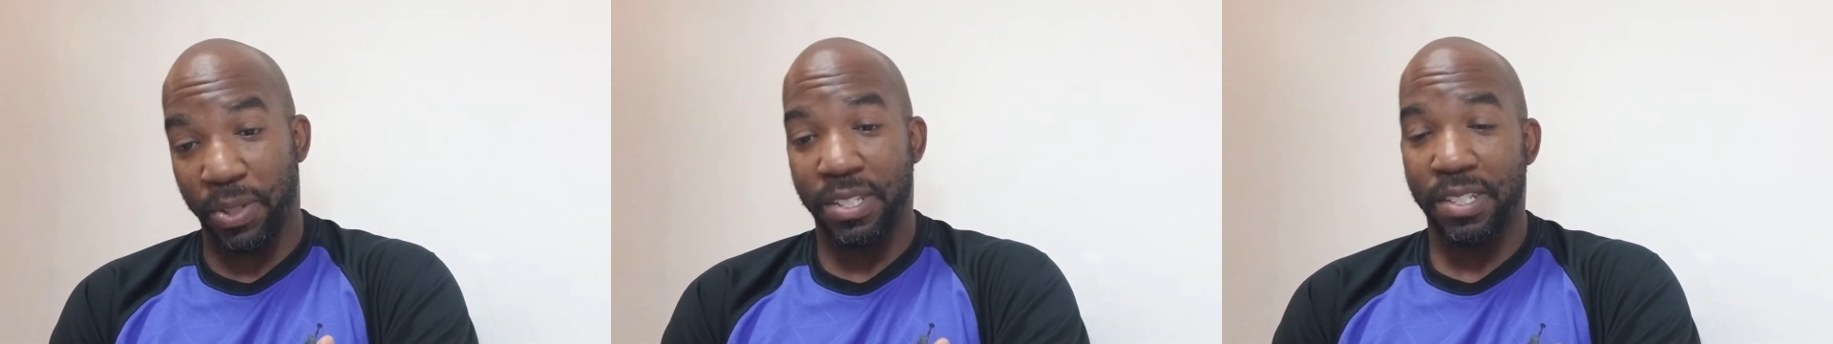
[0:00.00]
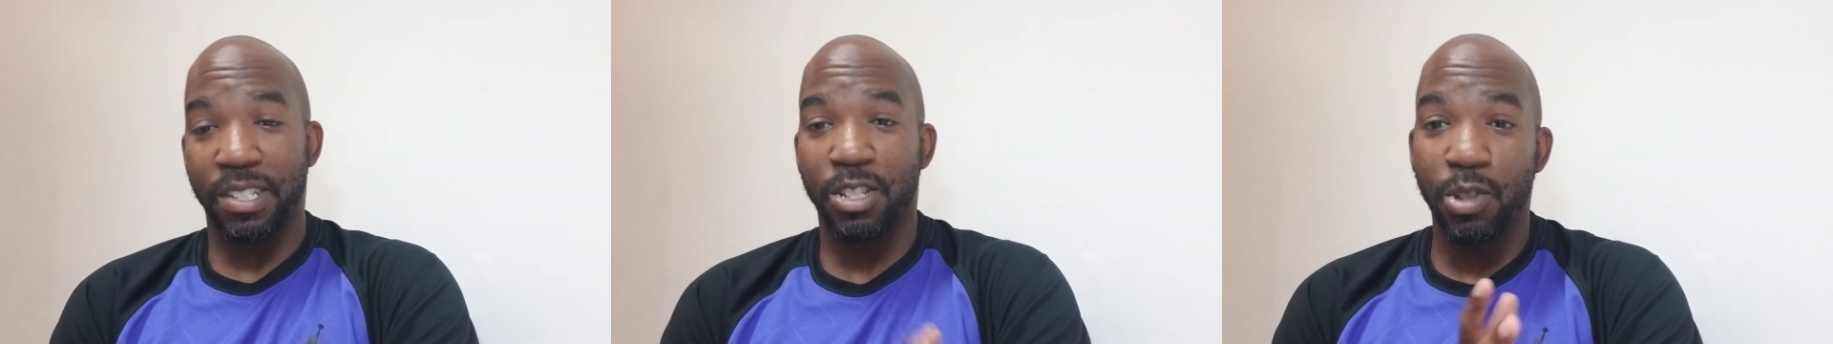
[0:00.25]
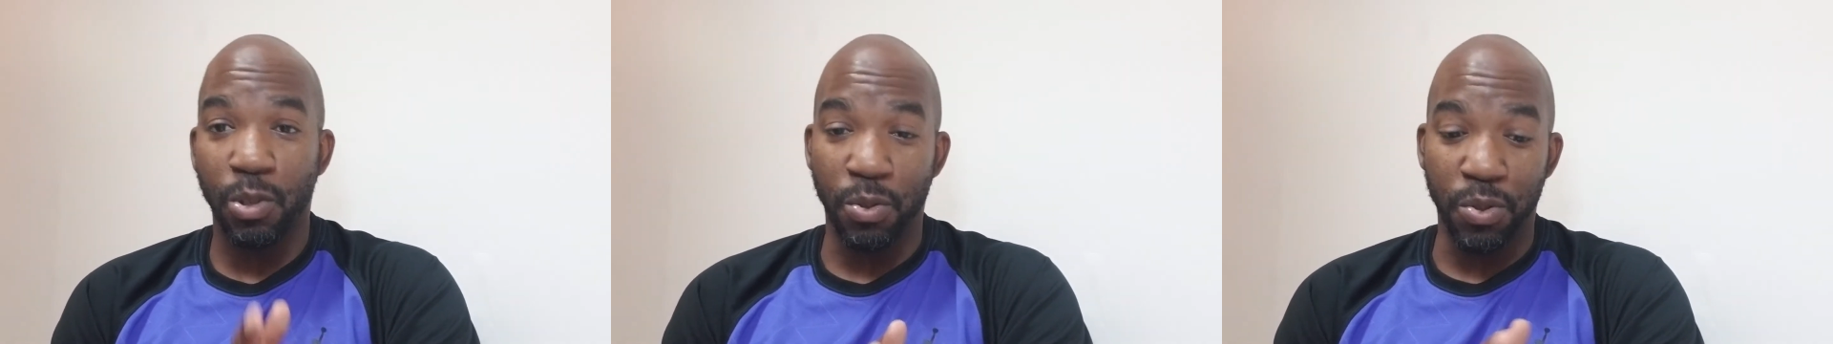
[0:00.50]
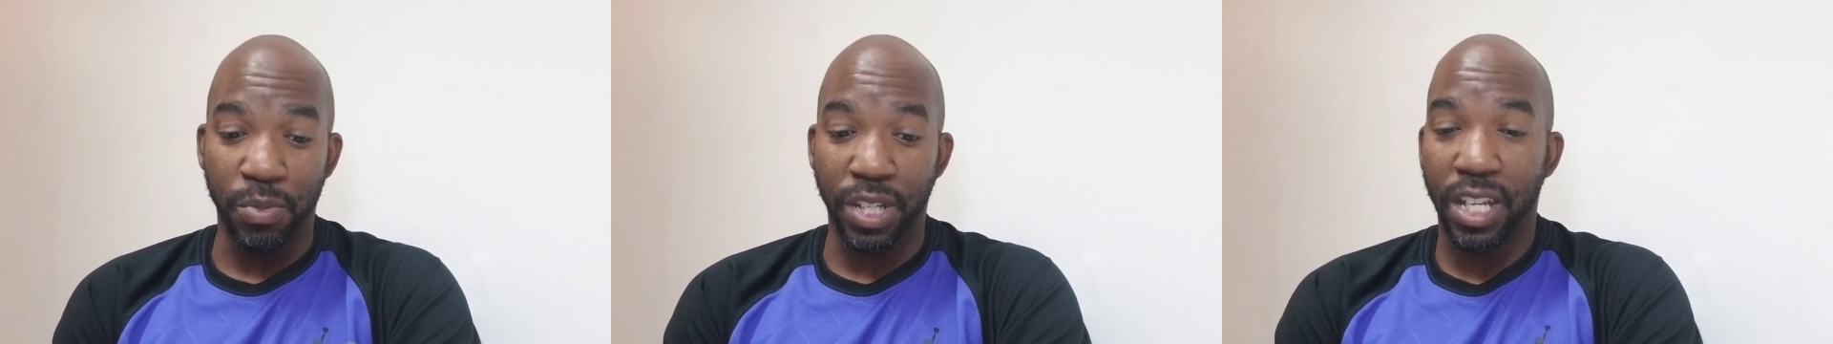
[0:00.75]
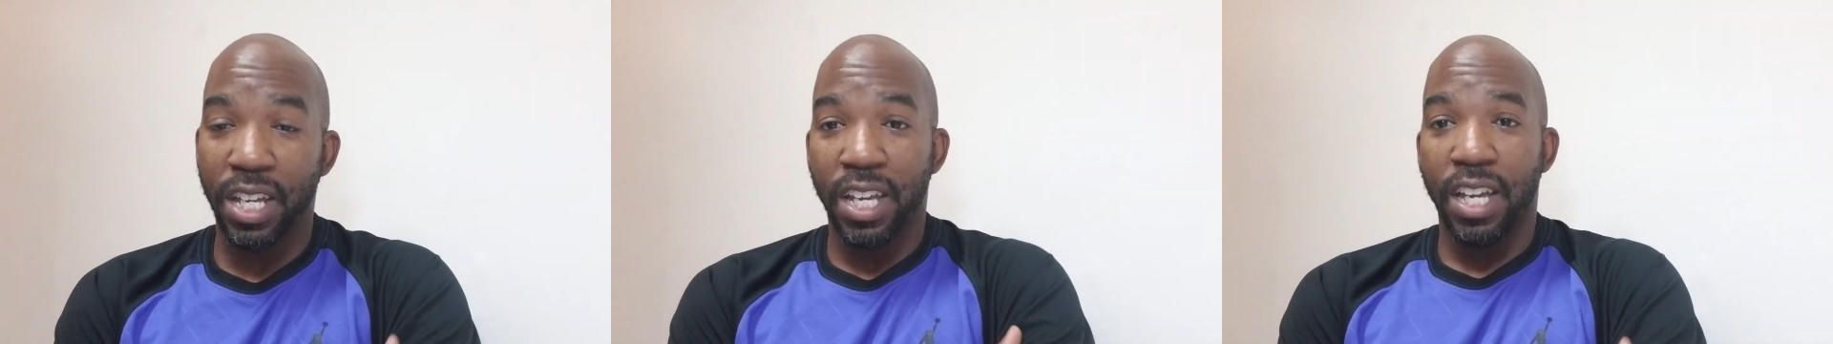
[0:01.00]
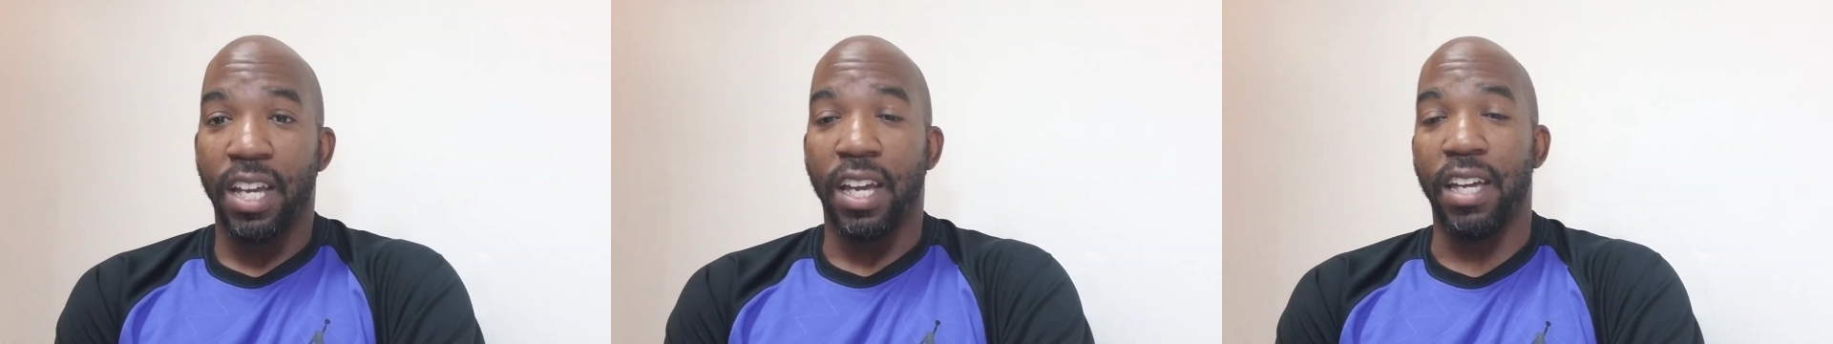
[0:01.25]
excuse me.
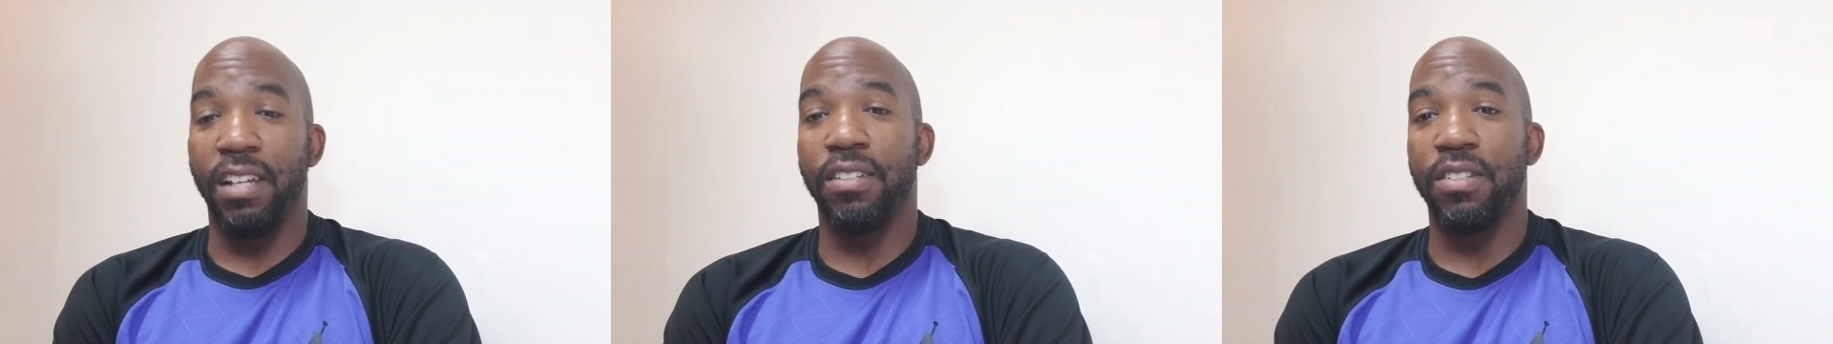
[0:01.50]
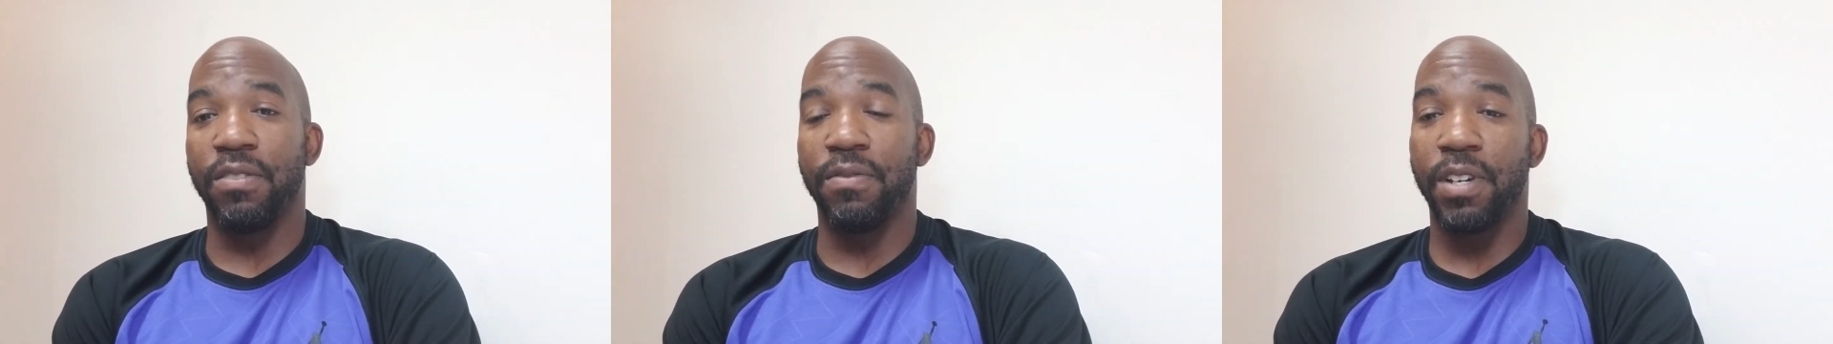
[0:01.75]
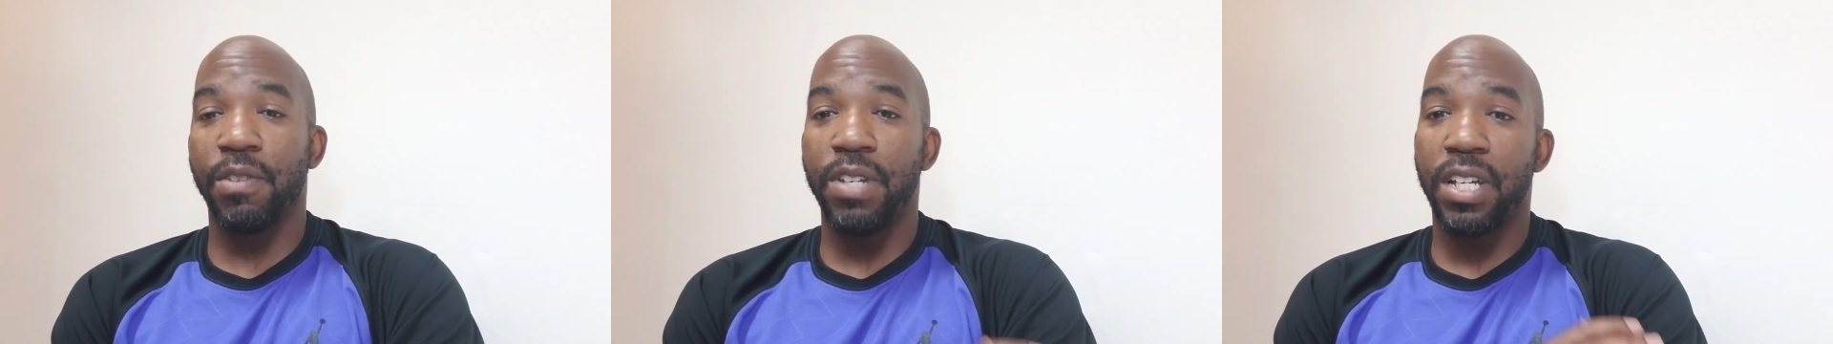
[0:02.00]
And he looked very